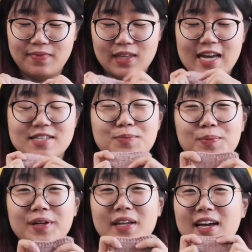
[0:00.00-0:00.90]
hand
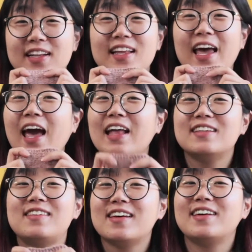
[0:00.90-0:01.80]
spun and hand
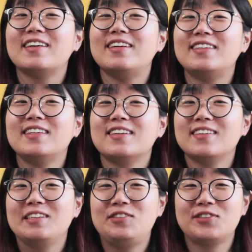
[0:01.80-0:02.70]
dyed,
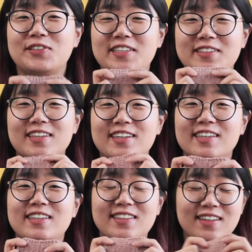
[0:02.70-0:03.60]
naturally
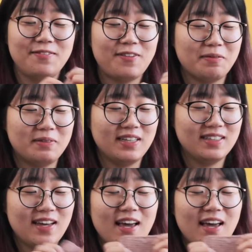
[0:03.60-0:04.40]
dyed fabrics.